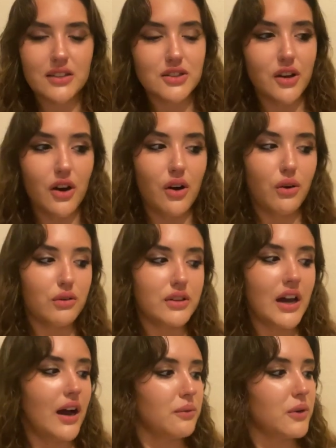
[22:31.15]
So
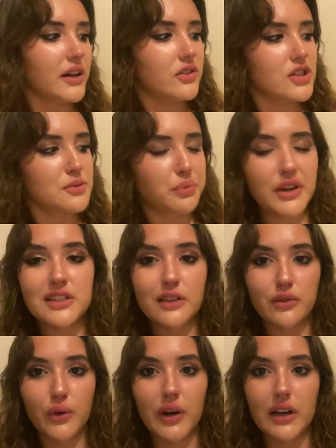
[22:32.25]
yeah, I'm kind of just breezing
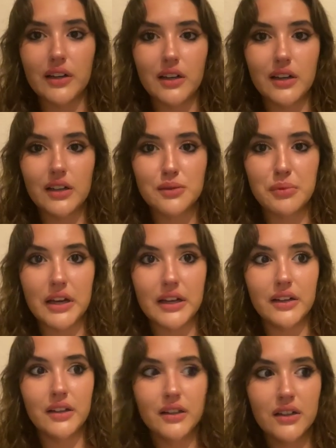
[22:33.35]
through it. It has
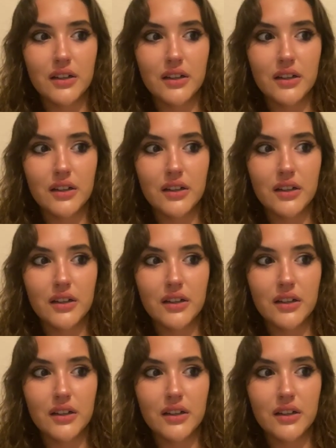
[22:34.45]
been,